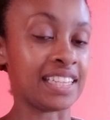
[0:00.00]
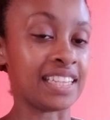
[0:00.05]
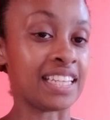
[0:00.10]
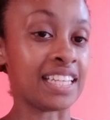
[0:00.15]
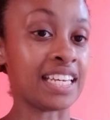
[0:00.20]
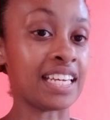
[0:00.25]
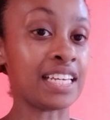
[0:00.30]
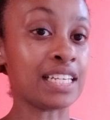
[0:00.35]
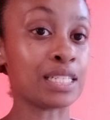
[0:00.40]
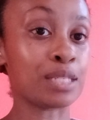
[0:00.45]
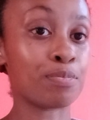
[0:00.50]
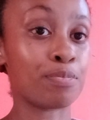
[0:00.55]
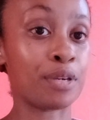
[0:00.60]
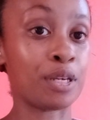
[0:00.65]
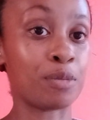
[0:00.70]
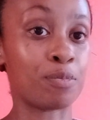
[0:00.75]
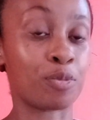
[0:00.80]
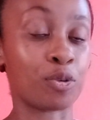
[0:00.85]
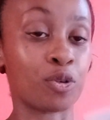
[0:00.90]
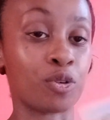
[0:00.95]
These
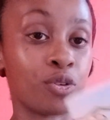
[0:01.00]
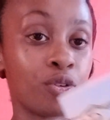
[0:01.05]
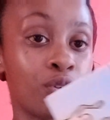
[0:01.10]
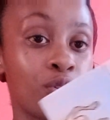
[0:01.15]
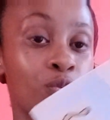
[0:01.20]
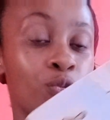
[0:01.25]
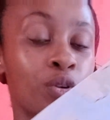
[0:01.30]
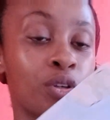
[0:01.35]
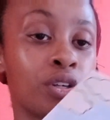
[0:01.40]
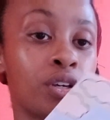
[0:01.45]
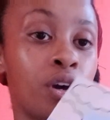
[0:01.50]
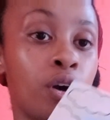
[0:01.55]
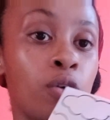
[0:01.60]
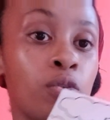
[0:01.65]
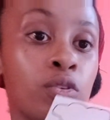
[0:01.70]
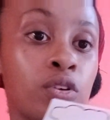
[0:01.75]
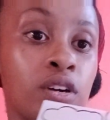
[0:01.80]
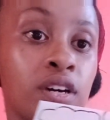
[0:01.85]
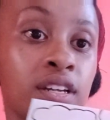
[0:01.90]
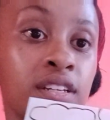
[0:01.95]
people would
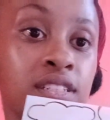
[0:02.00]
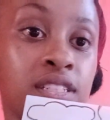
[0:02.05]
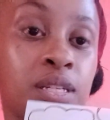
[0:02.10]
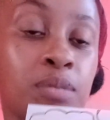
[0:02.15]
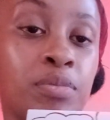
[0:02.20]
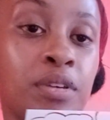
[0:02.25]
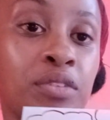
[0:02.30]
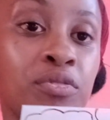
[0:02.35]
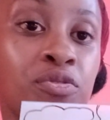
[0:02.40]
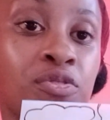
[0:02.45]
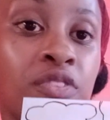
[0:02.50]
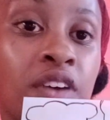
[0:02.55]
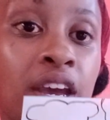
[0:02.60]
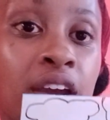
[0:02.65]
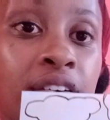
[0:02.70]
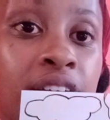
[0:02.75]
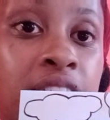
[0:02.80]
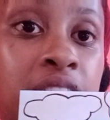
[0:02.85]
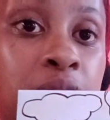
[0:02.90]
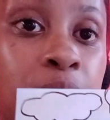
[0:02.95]
go on to be
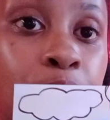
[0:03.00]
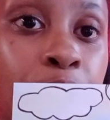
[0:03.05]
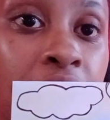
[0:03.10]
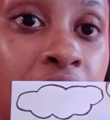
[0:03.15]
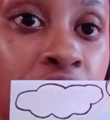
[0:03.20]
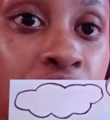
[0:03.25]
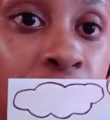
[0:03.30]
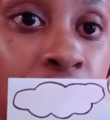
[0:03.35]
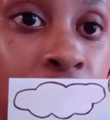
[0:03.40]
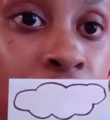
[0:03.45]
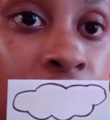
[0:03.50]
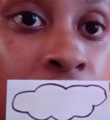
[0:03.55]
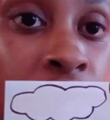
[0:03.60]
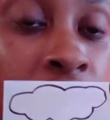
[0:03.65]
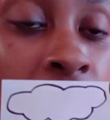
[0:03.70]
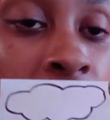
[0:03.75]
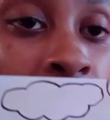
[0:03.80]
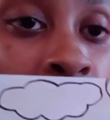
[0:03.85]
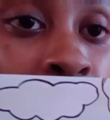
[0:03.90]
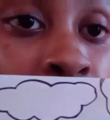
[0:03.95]
very special
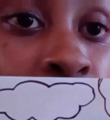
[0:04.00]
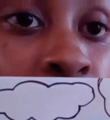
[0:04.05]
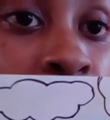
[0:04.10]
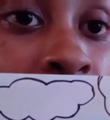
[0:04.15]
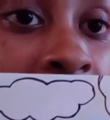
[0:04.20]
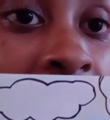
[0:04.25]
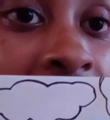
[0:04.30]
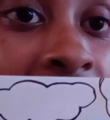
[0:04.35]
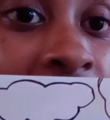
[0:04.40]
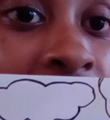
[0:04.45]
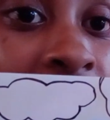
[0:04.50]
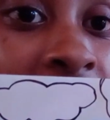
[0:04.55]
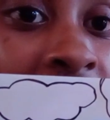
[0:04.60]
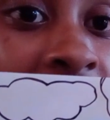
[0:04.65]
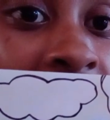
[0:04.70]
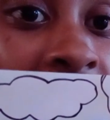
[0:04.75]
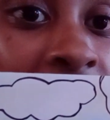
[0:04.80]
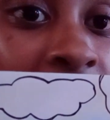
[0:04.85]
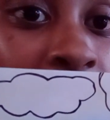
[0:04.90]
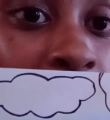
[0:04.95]
to
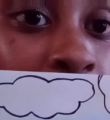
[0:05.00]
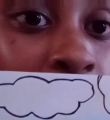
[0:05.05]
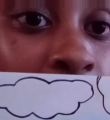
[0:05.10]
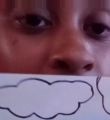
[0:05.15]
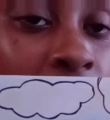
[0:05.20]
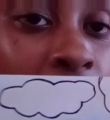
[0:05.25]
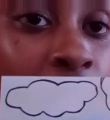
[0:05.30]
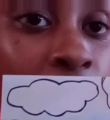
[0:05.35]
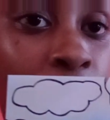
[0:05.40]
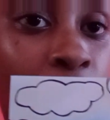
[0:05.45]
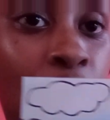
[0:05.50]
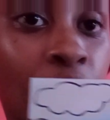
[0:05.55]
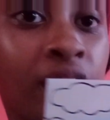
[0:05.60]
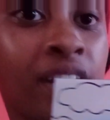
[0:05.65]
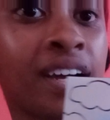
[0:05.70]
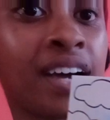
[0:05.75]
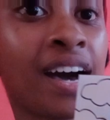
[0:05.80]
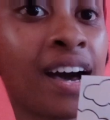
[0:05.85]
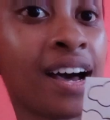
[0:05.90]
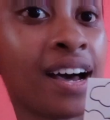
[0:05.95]
Elohim, or
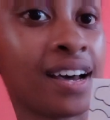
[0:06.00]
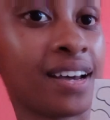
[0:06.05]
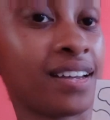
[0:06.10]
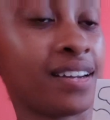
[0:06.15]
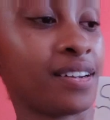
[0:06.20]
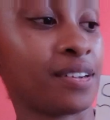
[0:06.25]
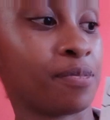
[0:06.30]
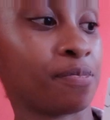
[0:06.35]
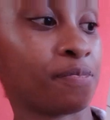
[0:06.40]
God,